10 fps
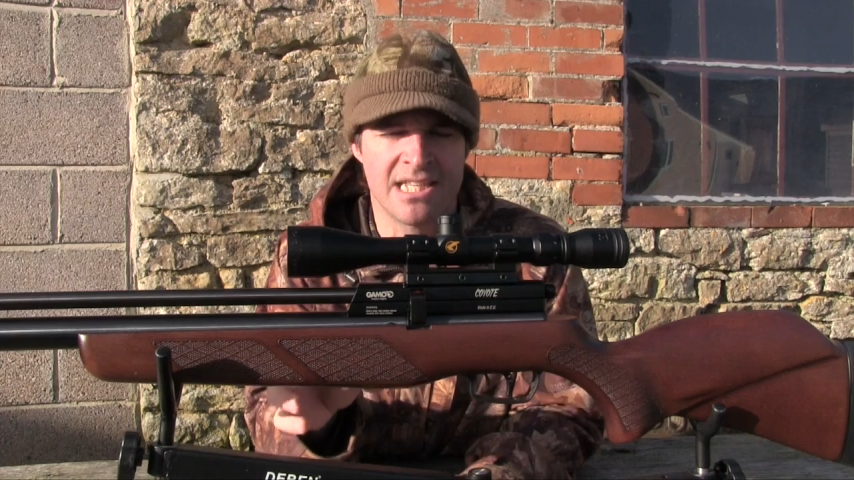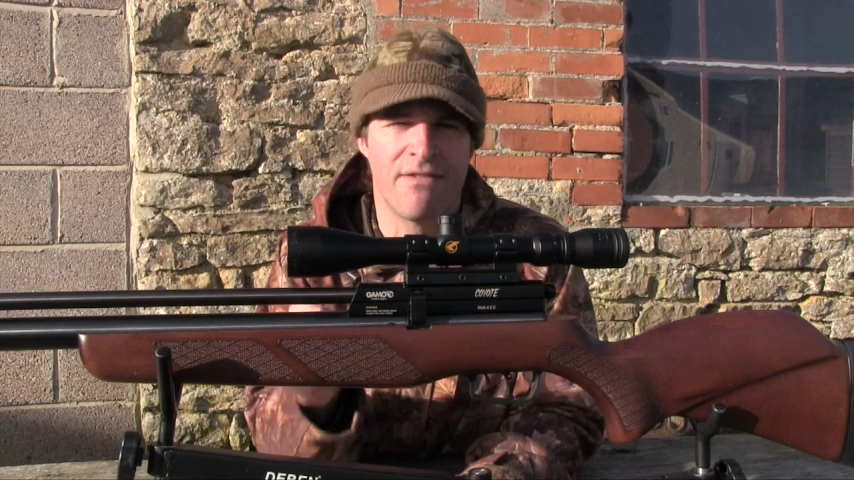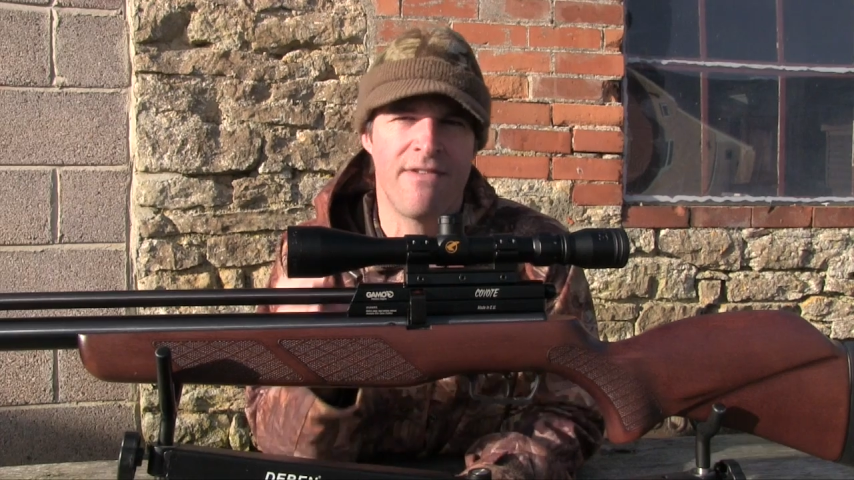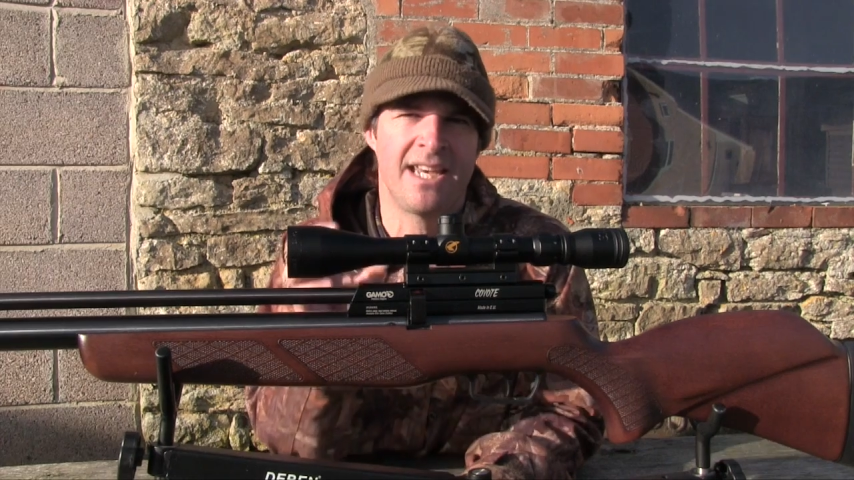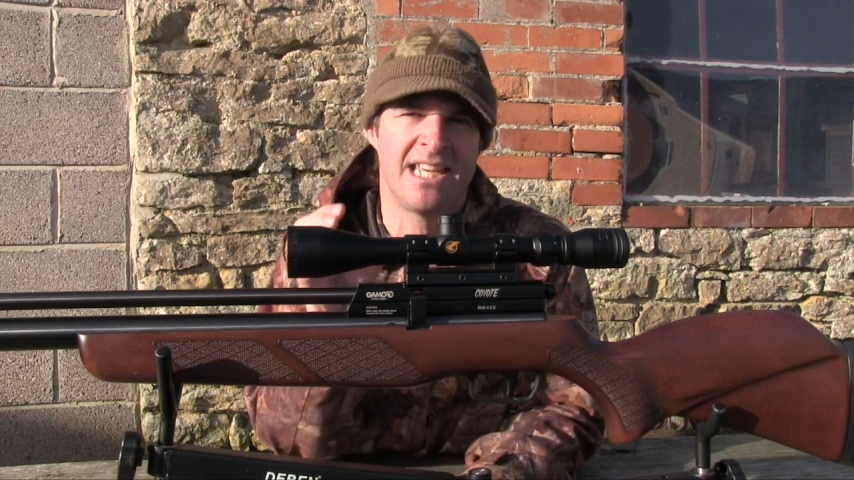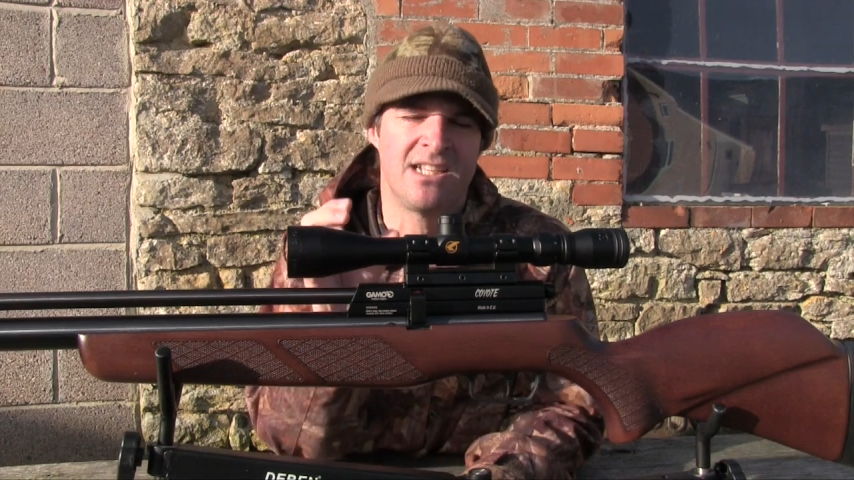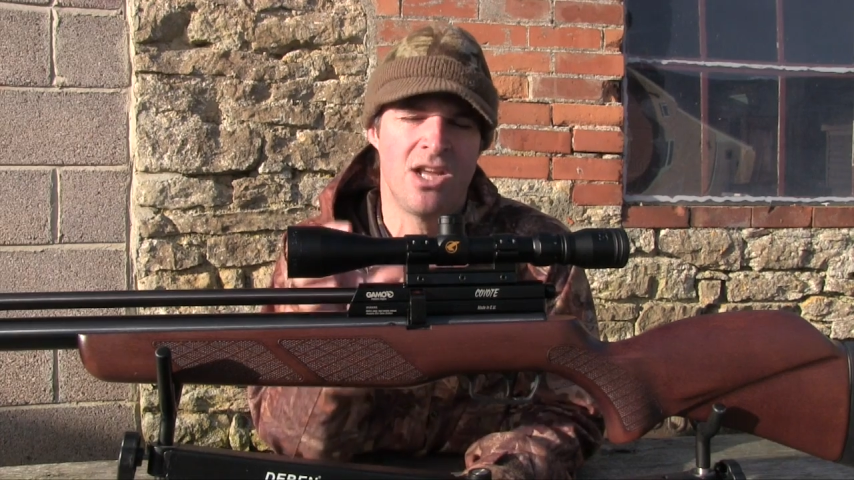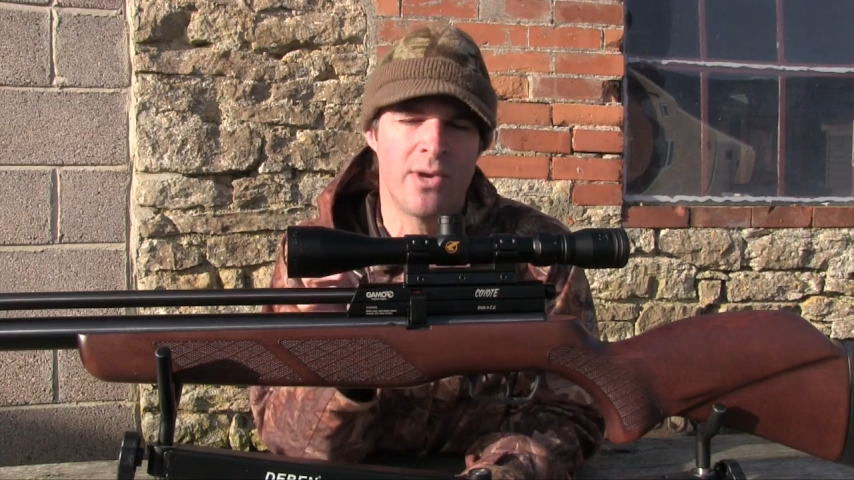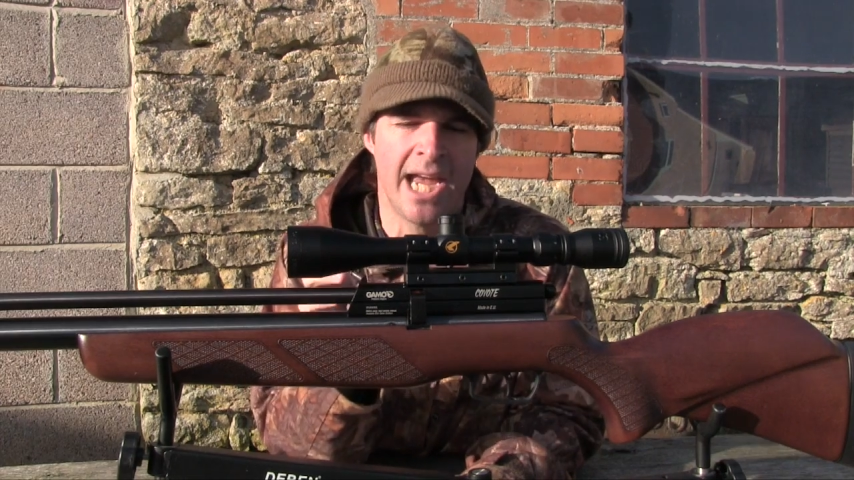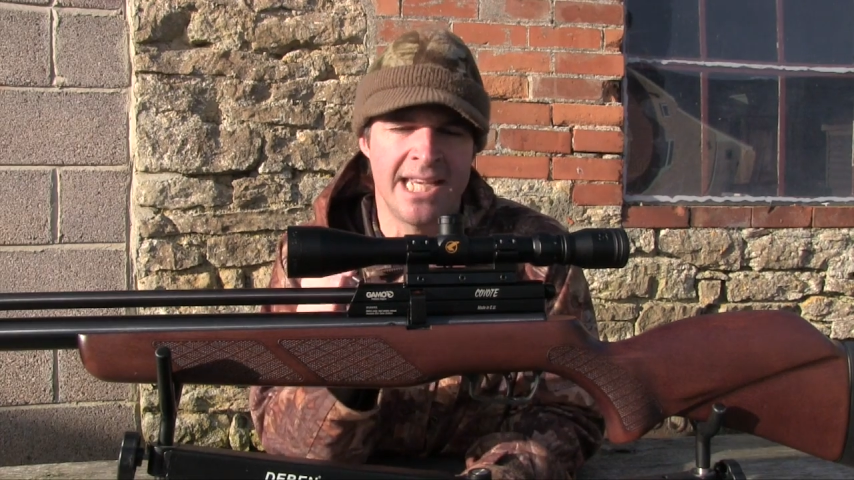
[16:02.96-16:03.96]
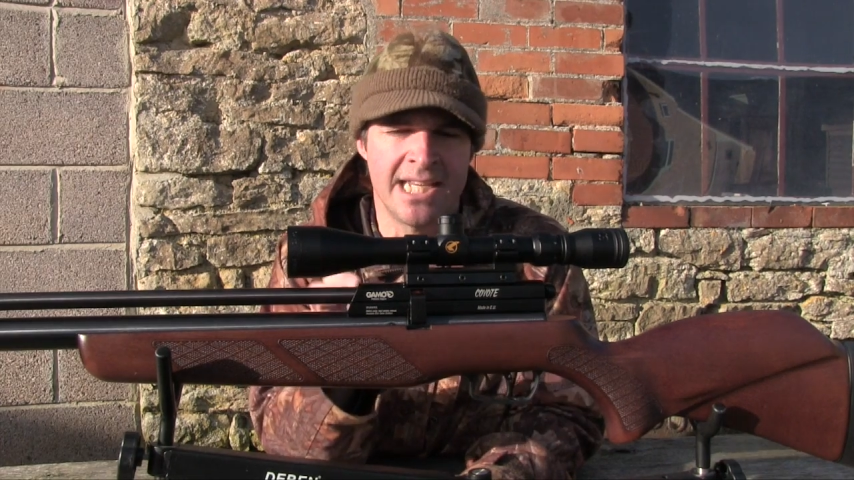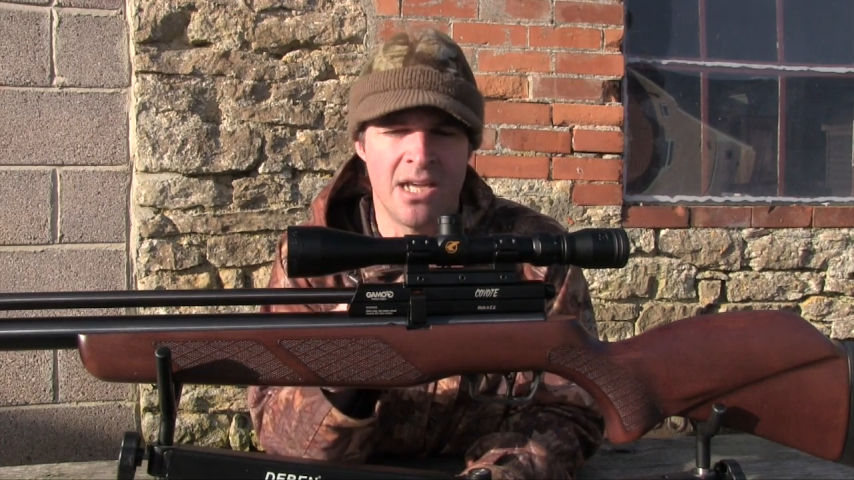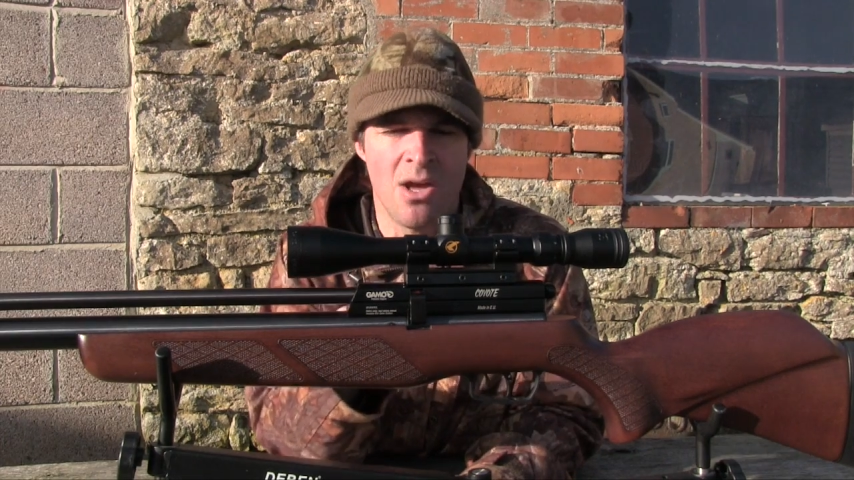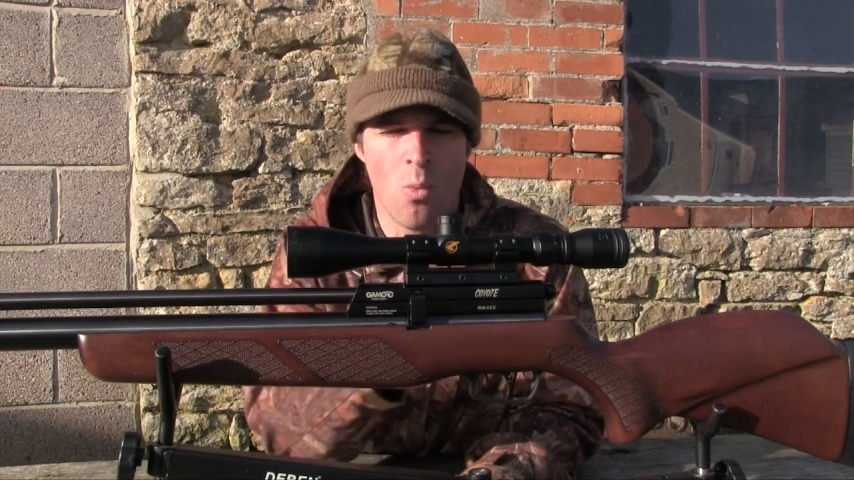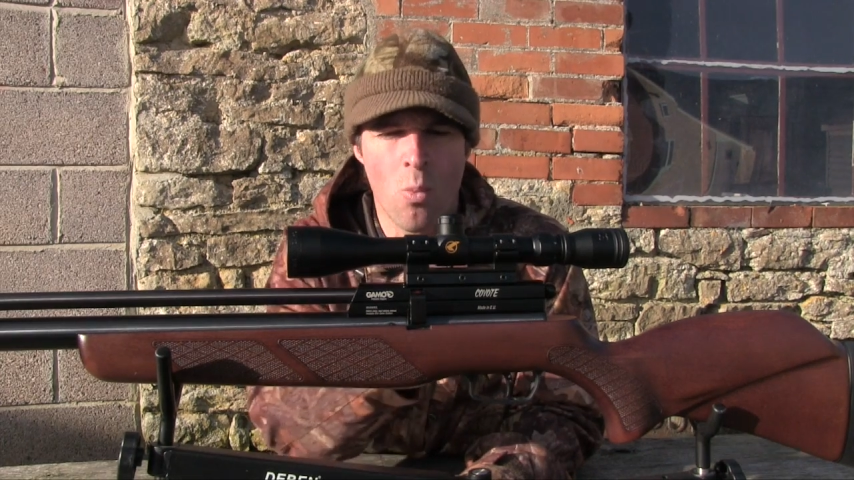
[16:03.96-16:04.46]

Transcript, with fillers: is the fact it's located